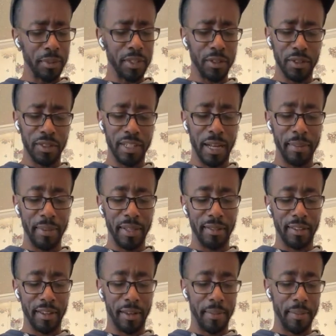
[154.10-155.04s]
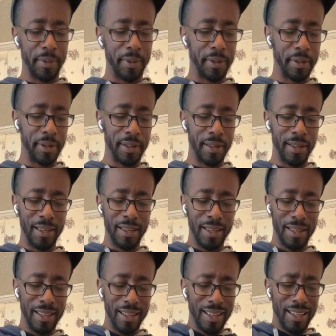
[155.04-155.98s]
I'm just going to chop these up.
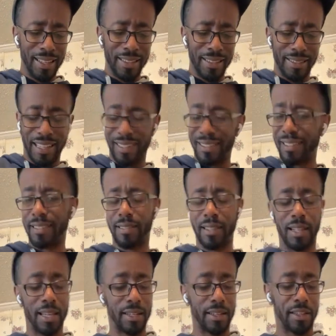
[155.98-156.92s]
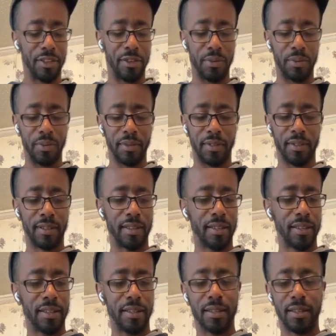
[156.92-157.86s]
Seasonings I like to
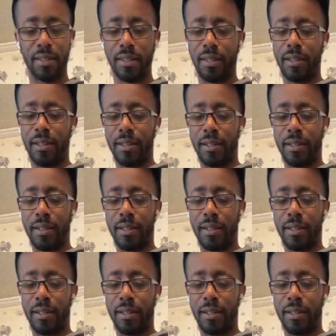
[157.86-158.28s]
use,